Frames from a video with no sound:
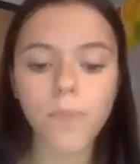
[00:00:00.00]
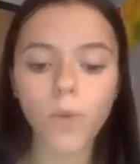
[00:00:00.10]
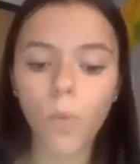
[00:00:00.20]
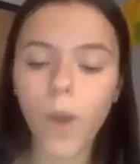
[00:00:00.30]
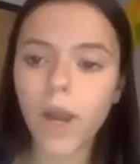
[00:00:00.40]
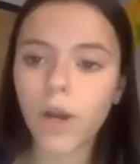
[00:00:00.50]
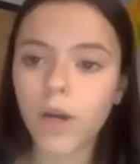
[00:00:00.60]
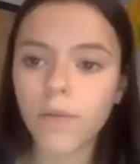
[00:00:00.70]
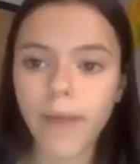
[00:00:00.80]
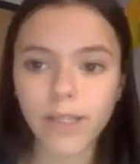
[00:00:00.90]

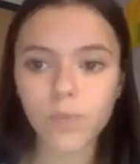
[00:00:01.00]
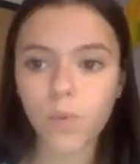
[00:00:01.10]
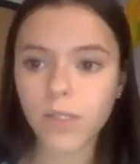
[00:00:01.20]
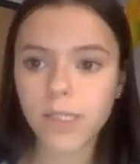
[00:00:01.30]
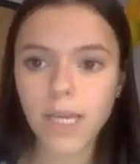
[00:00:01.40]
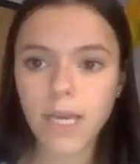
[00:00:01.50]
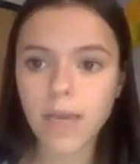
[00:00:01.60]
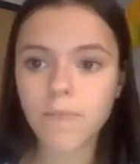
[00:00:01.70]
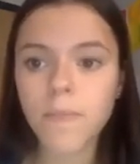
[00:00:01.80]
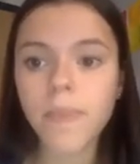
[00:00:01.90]
where that sports
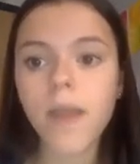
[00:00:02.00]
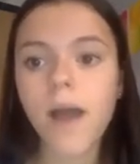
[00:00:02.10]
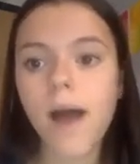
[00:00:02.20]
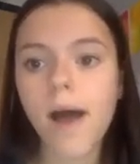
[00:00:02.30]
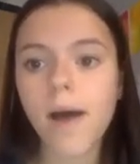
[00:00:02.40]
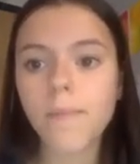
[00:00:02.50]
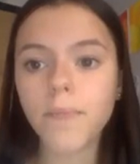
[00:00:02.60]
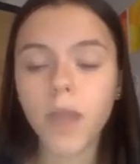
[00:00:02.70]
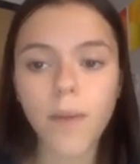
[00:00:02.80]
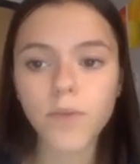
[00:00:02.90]
team
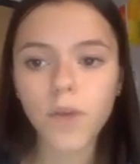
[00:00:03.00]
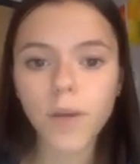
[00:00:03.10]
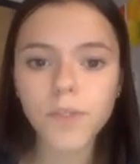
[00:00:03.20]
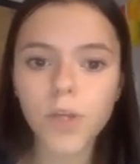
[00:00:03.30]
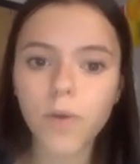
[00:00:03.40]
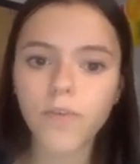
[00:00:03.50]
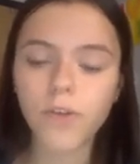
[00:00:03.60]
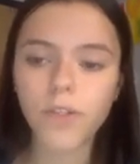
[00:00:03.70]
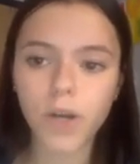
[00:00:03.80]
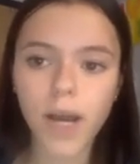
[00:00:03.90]
comes from. So if
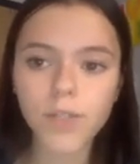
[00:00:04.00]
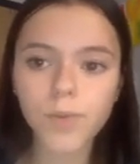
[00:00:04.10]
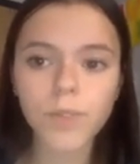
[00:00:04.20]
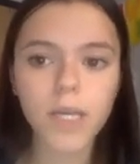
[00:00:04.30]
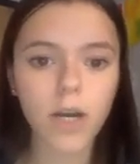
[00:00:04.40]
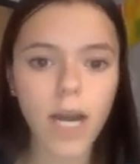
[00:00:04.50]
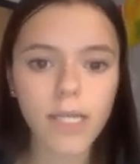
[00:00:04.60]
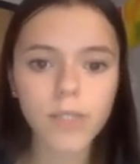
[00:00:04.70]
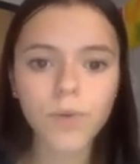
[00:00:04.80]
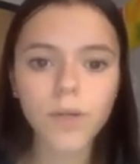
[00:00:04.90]
it's your high school, say your high
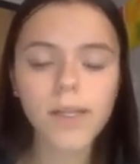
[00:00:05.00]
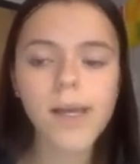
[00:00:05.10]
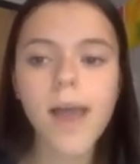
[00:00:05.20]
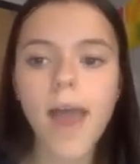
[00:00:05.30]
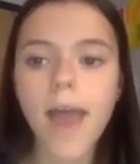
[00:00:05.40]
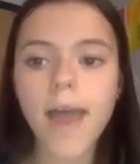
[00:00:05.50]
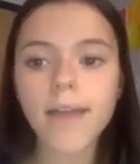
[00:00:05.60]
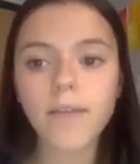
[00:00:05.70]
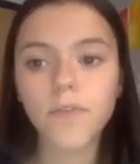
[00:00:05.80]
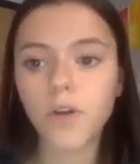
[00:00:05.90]
school.
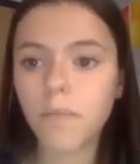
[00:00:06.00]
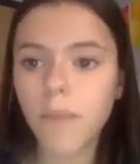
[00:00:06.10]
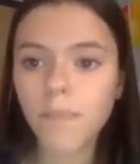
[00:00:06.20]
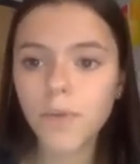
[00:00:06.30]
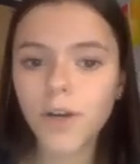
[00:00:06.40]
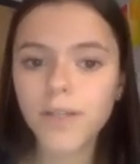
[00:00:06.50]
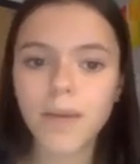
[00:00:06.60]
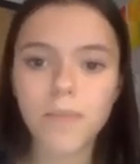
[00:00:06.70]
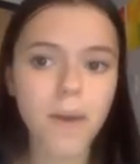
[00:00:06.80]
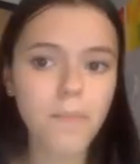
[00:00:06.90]
And if you're a member,
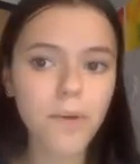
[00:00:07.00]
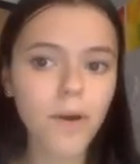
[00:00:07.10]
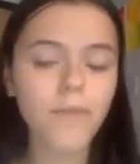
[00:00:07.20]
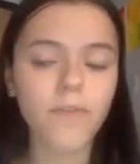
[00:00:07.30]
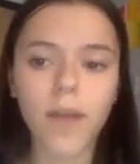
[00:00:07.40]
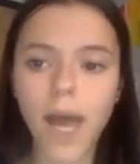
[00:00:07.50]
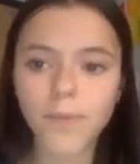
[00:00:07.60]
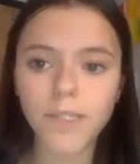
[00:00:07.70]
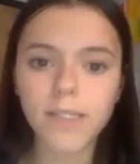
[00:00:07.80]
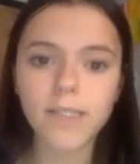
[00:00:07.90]
say member. If you're
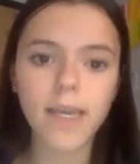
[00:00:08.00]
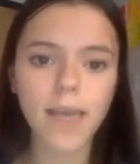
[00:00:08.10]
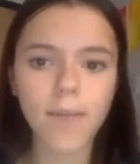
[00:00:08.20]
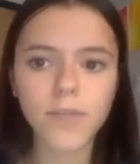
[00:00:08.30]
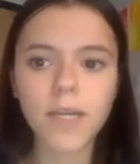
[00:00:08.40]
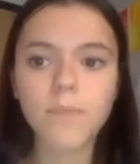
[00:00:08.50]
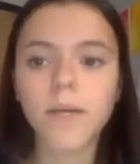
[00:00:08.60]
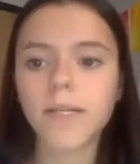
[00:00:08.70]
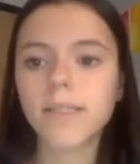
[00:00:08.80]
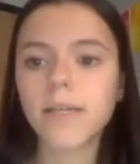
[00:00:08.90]
captain, say captain,
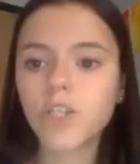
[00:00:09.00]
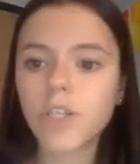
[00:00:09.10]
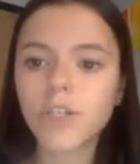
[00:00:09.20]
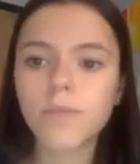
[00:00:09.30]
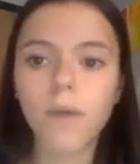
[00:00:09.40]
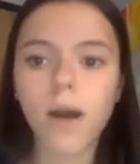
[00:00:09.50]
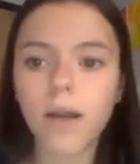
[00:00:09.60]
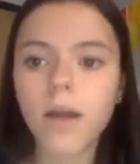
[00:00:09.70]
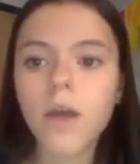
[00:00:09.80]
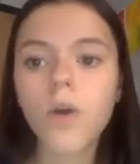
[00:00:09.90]
but essentially just mark
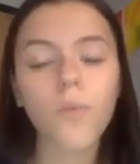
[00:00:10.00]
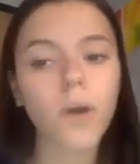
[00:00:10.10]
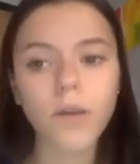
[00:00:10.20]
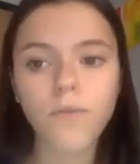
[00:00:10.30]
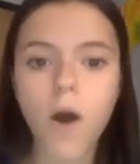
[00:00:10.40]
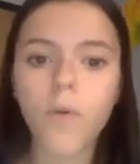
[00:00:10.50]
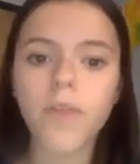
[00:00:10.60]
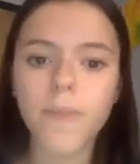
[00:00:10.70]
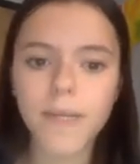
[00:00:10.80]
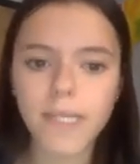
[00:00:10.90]
where you fall
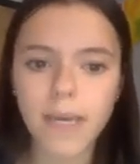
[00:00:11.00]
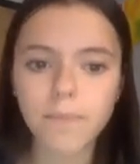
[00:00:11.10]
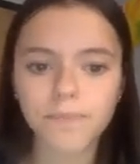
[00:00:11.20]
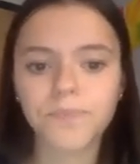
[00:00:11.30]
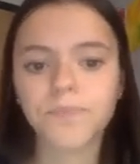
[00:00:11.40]
within the team.